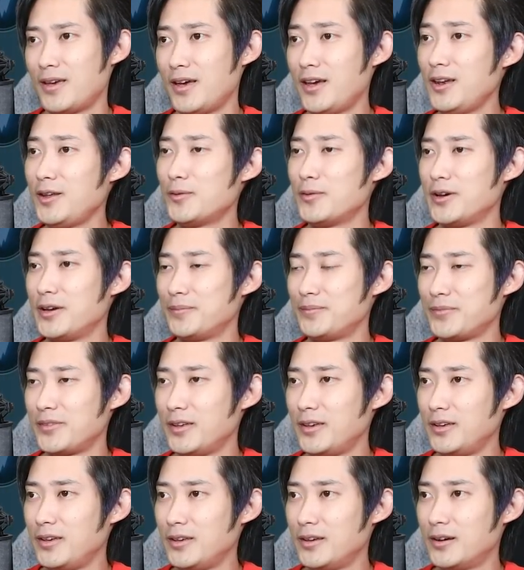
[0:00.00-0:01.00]
Anyway,
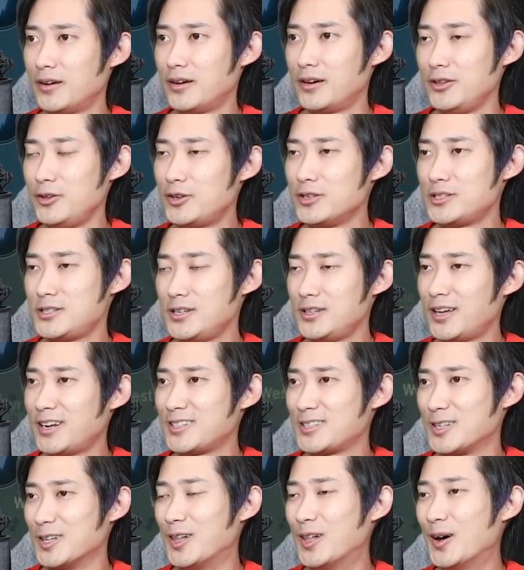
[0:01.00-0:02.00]
you can see that
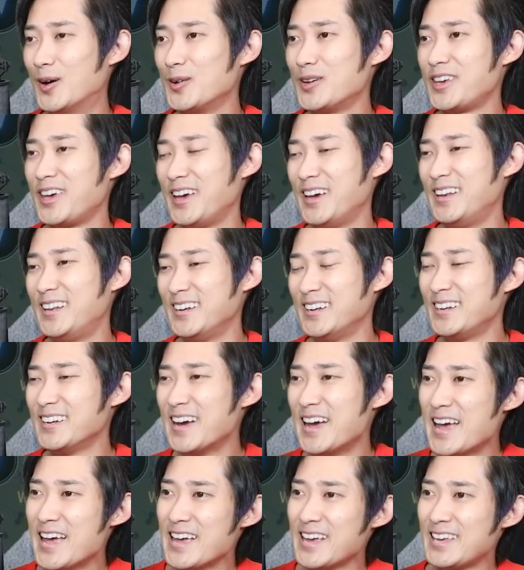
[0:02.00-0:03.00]
it's located
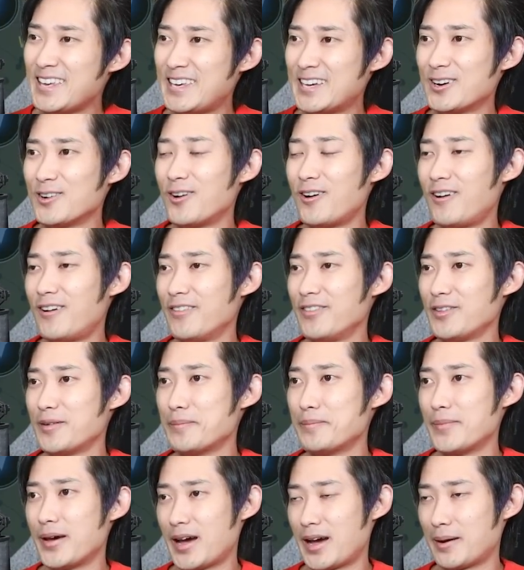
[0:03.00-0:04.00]
here on the
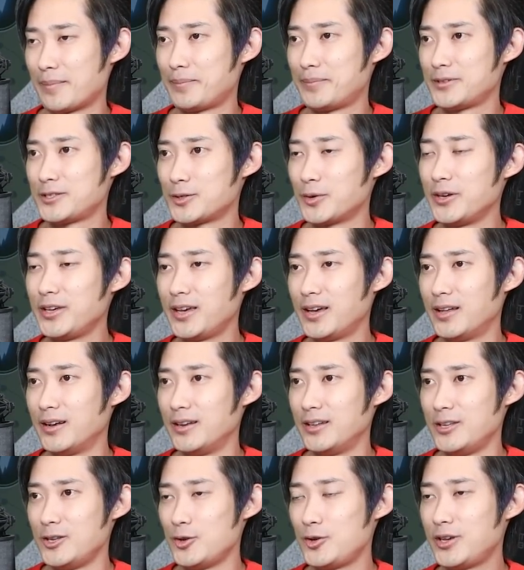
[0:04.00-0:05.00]
map. So
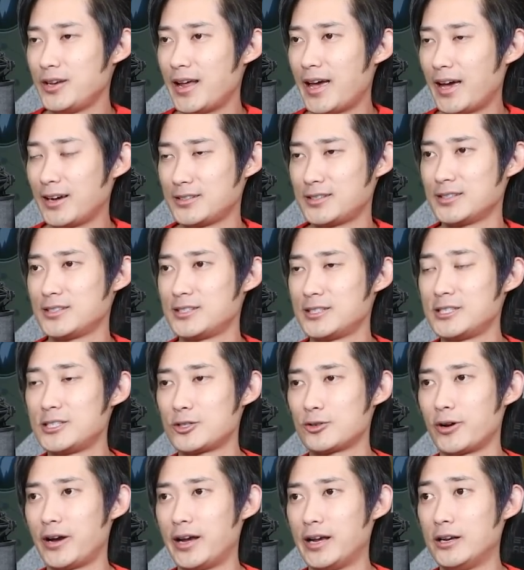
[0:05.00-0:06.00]
again, you can access this
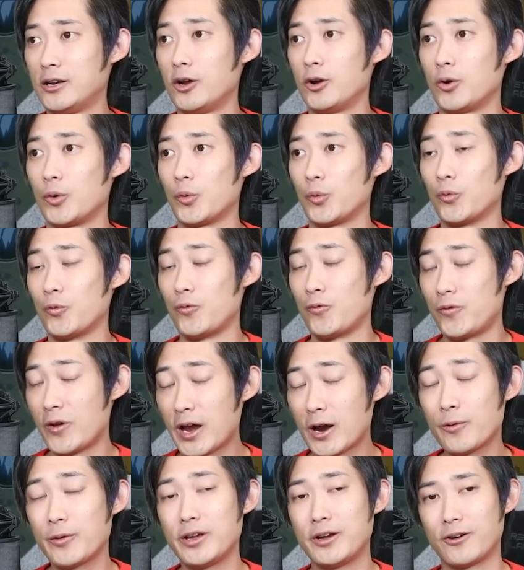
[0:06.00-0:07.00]
shrine
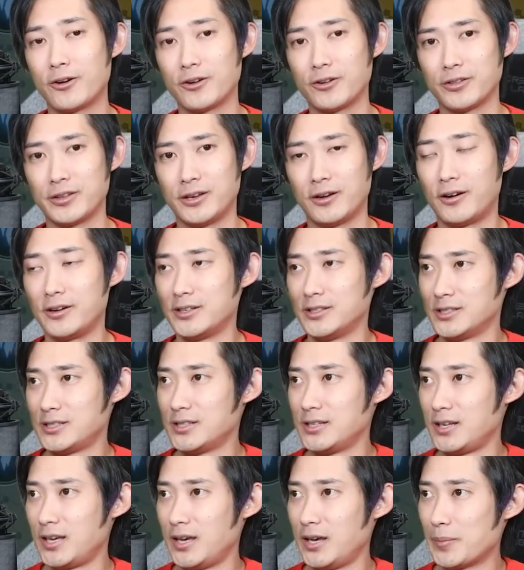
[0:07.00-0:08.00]
very early on into
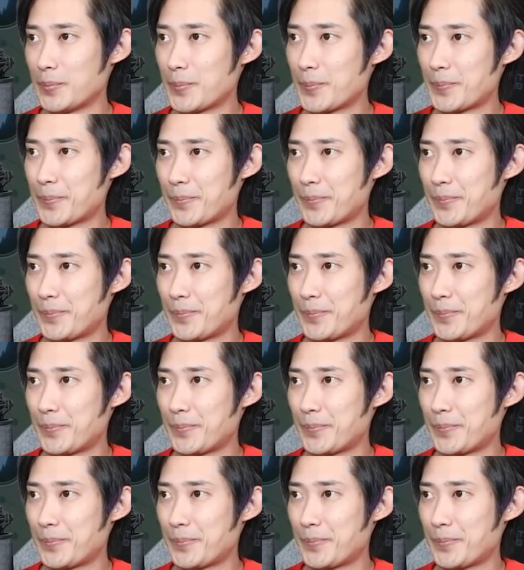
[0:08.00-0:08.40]
the game.